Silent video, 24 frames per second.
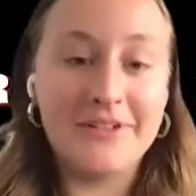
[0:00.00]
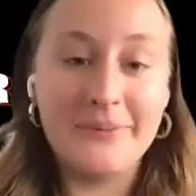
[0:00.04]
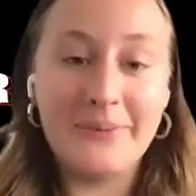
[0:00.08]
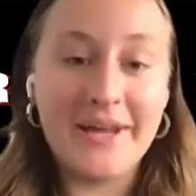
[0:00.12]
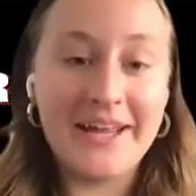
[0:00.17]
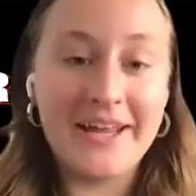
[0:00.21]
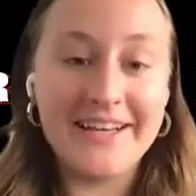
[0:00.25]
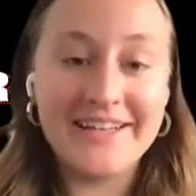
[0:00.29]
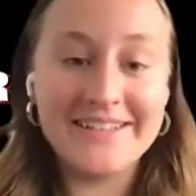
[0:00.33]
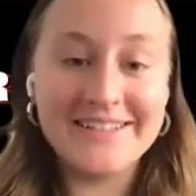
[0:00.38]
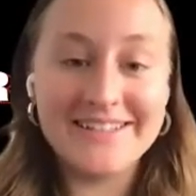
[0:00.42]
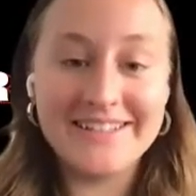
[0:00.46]

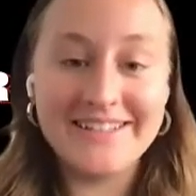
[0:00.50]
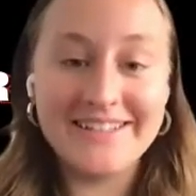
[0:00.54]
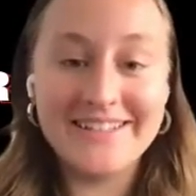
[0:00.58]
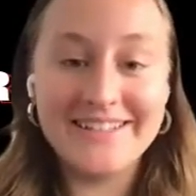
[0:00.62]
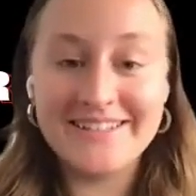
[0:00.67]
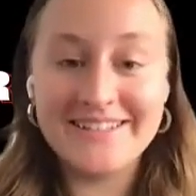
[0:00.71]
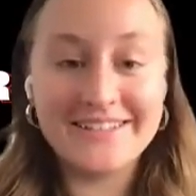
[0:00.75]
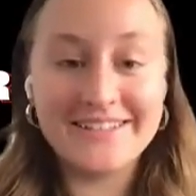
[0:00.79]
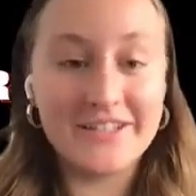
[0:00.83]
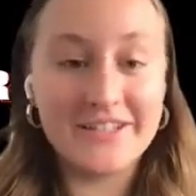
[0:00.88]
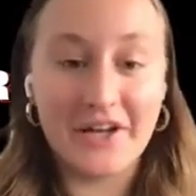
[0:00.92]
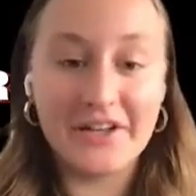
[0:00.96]
Wade is that
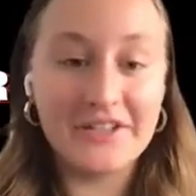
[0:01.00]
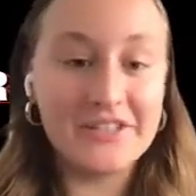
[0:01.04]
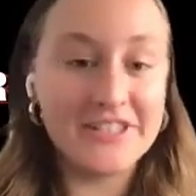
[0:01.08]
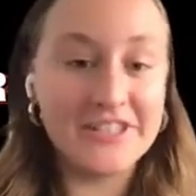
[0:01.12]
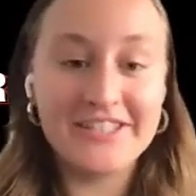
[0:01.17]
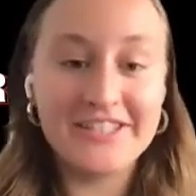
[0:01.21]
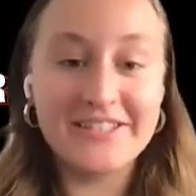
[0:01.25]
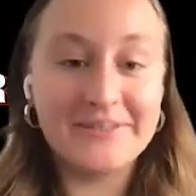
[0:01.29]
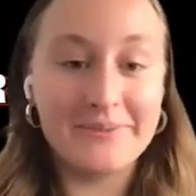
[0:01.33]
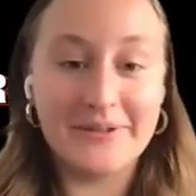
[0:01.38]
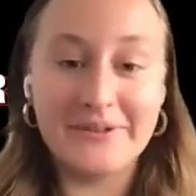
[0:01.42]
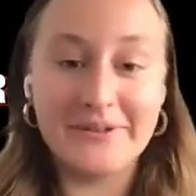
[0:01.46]
it's not
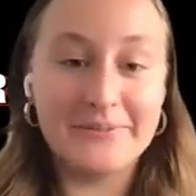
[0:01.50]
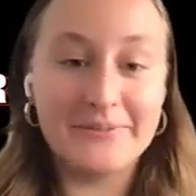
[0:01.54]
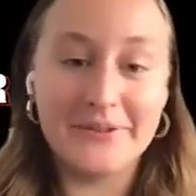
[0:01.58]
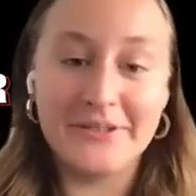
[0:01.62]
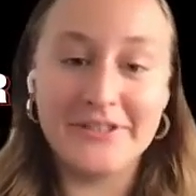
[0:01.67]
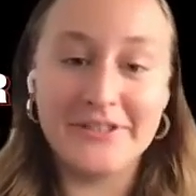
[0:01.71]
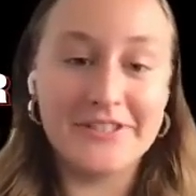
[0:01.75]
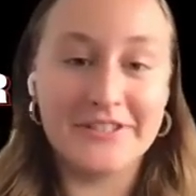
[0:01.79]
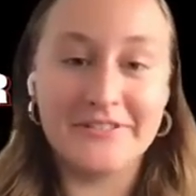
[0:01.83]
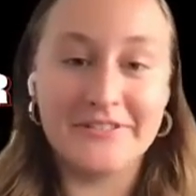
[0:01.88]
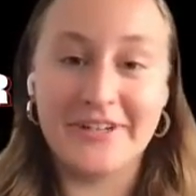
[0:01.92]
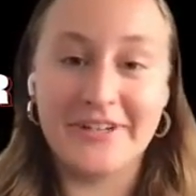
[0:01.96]
just about
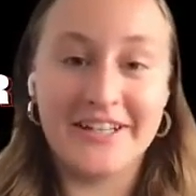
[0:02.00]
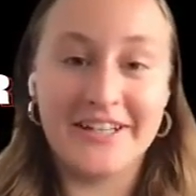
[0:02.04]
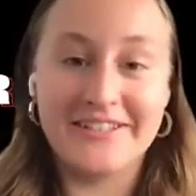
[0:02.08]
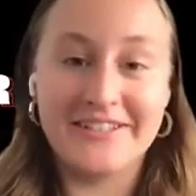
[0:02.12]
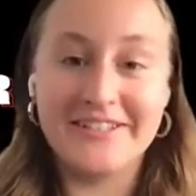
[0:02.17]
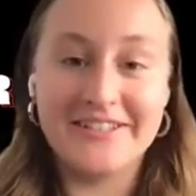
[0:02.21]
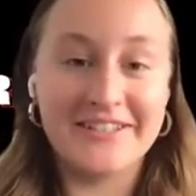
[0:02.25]
abortion rights.